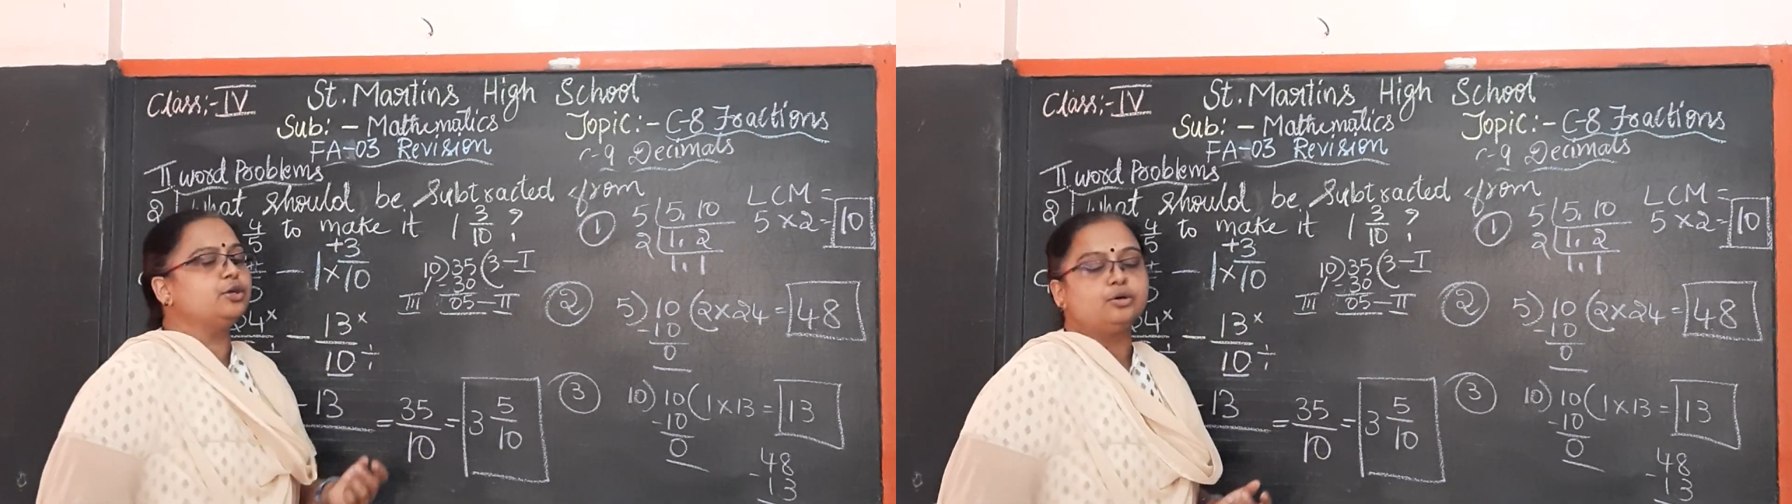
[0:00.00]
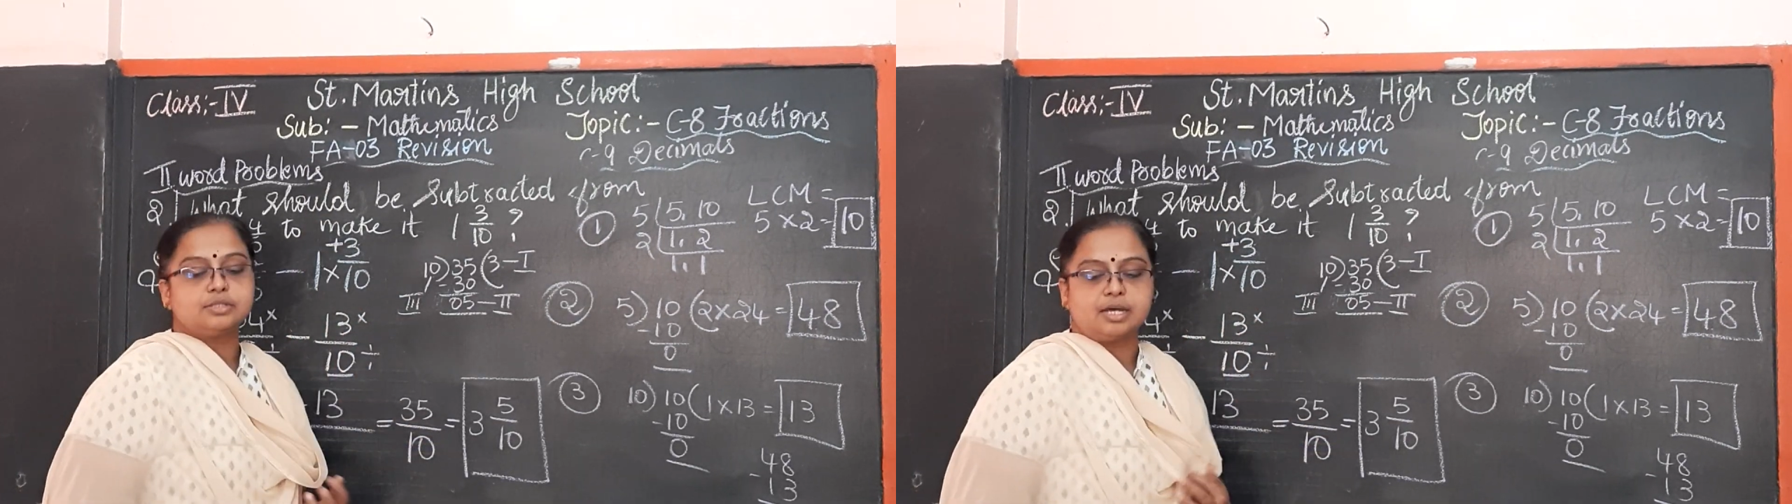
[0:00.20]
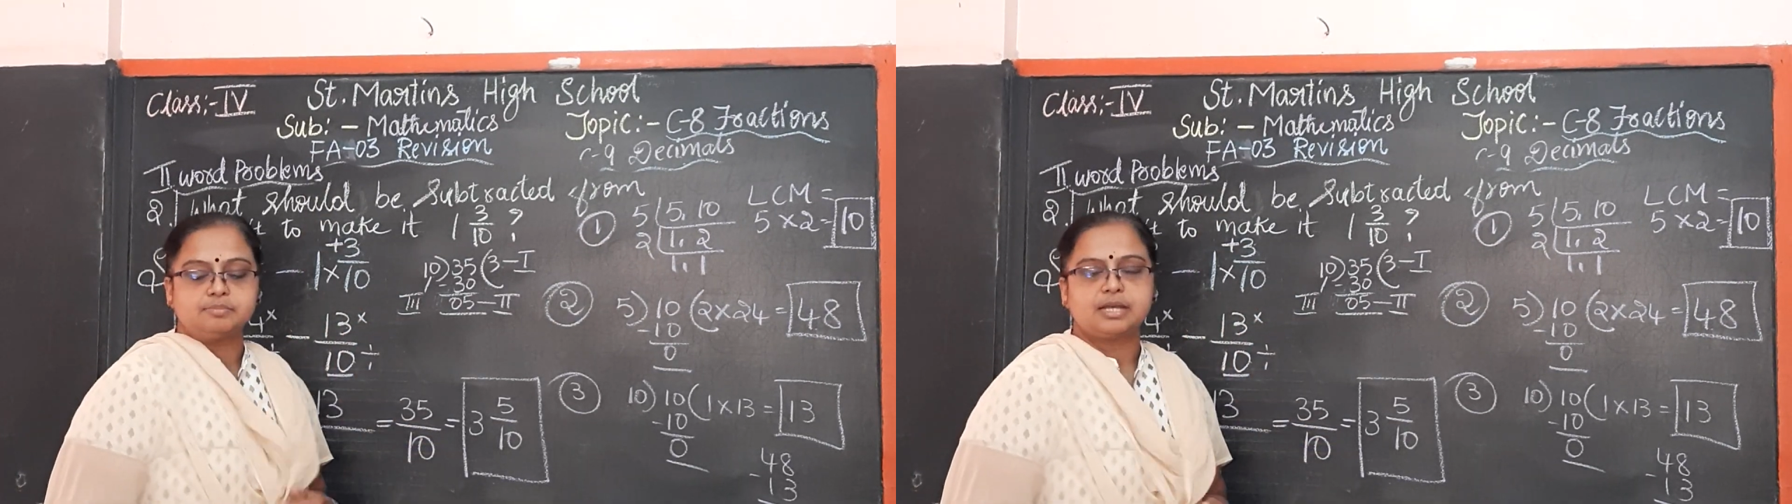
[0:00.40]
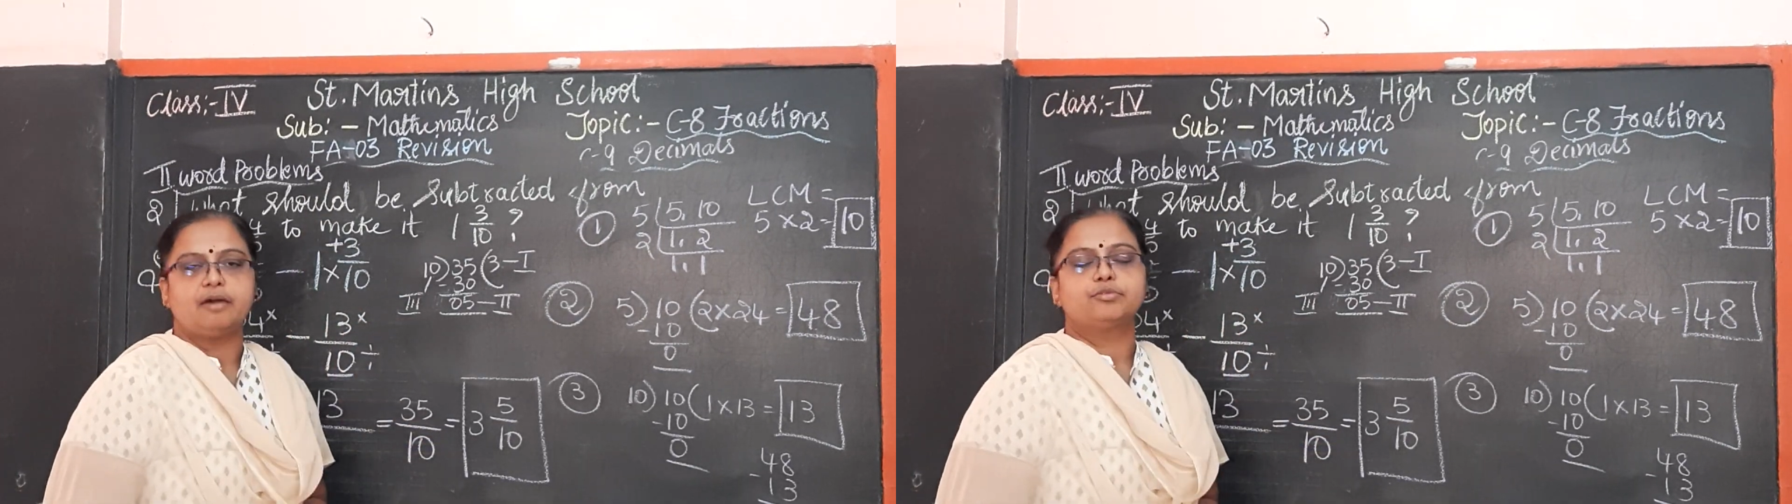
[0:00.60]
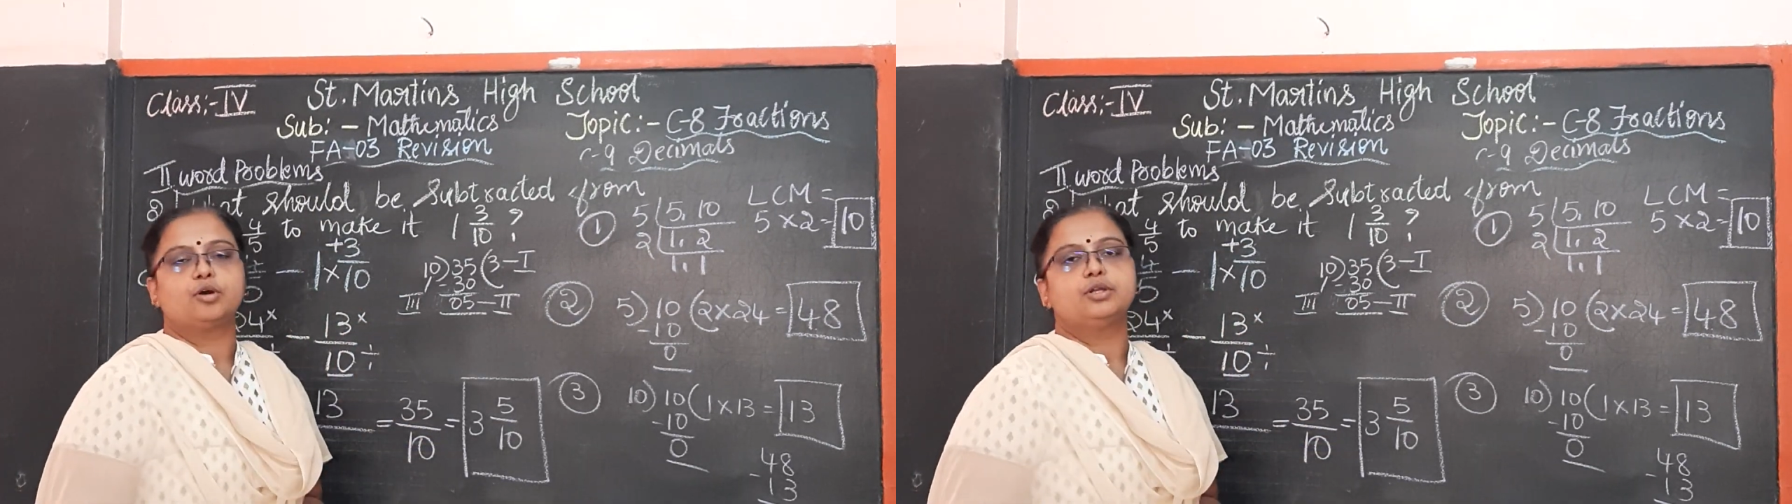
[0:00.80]
you, sums I
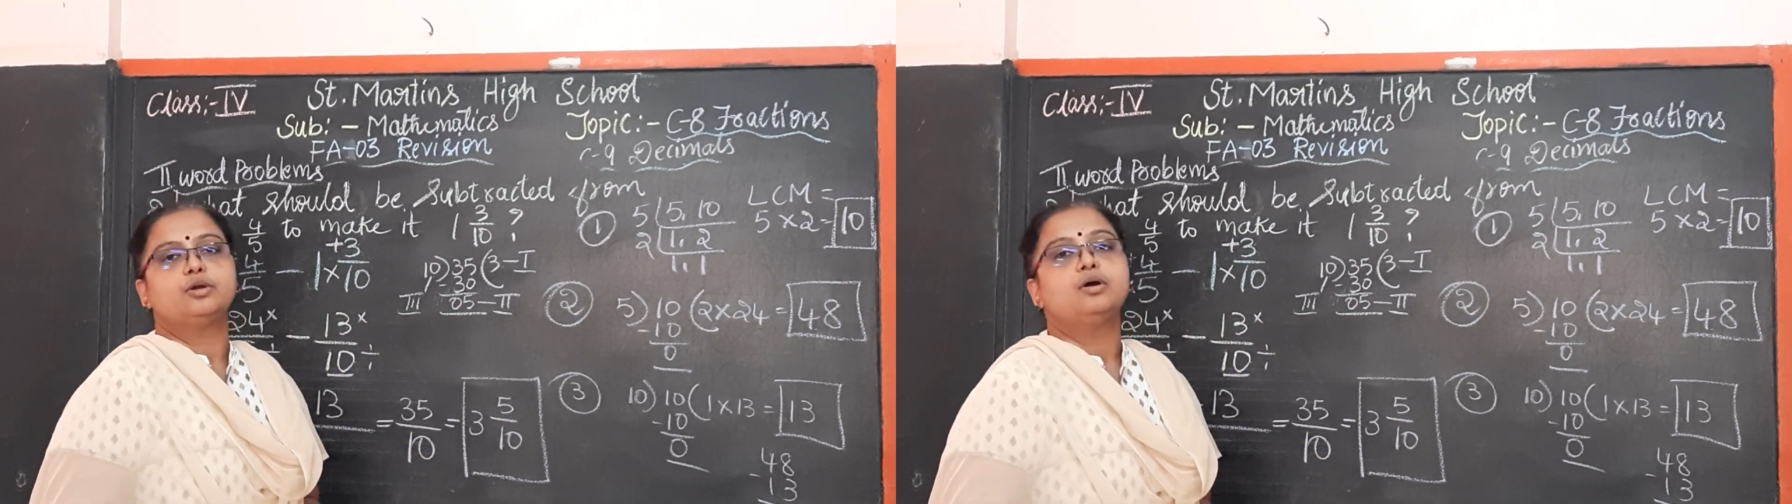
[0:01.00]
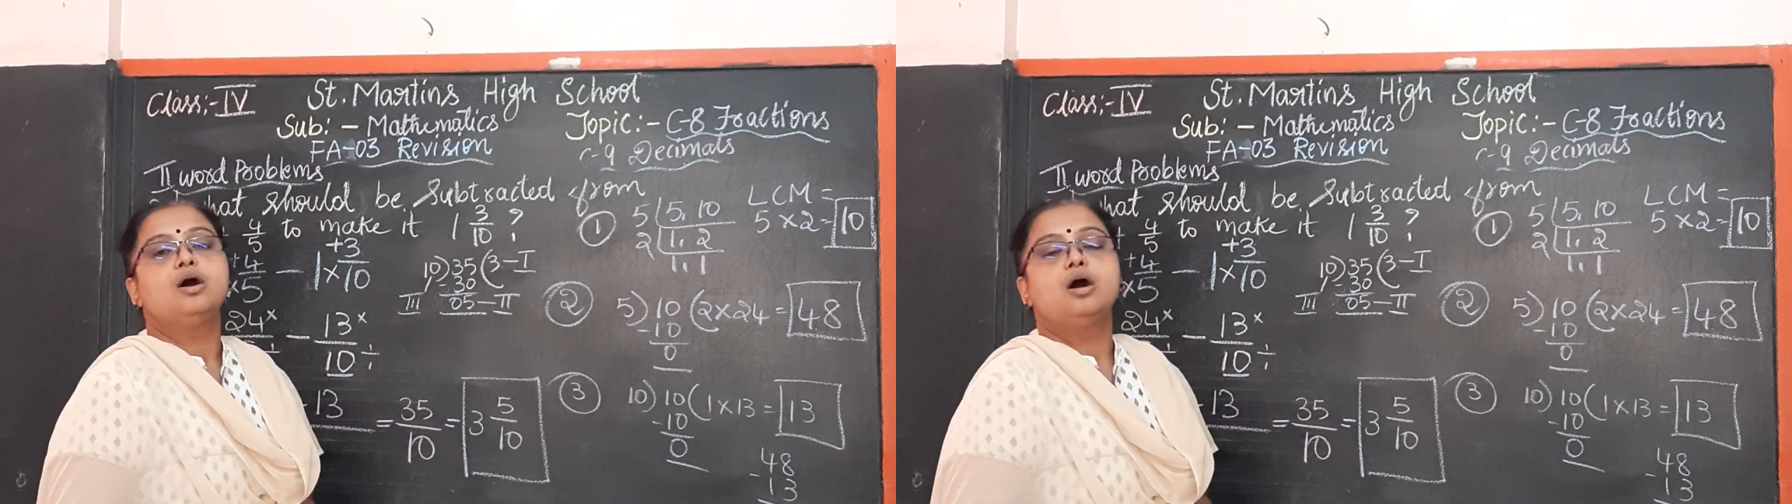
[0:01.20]
have taught you,